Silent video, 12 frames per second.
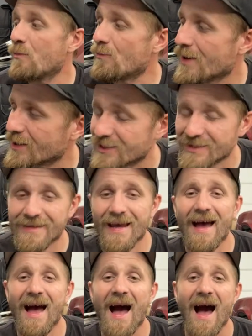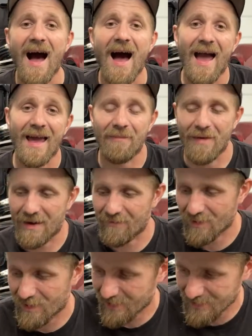much time
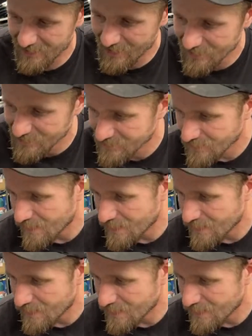everything takes.